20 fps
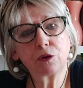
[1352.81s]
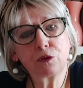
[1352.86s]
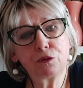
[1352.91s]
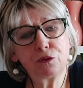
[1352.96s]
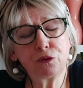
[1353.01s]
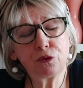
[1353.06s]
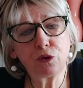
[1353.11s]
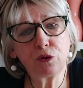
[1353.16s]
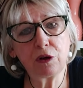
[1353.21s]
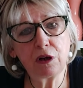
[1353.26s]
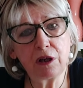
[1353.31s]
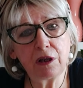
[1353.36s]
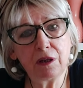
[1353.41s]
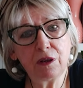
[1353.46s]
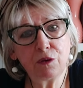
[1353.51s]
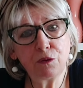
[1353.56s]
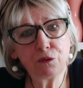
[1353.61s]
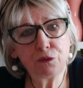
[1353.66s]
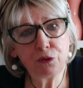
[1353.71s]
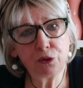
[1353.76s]

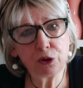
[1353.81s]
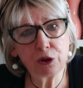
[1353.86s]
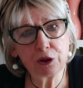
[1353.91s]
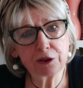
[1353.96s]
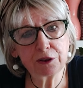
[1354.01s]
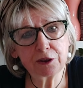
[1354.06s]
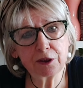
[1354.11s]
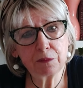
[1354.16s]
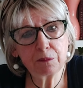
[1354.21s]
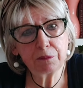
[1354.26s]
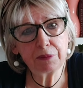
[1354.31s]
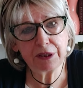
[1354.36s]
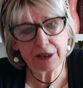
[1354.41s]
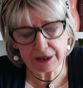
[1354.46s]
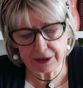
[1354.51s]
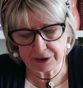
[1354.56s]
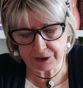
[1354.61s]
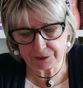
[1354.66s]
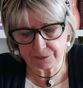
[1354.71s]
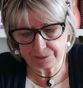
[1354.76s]
for World
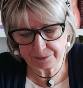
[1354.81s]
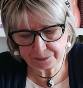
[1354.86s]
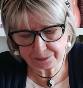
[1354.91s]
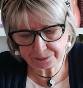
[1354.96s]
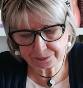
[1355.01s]
Peace.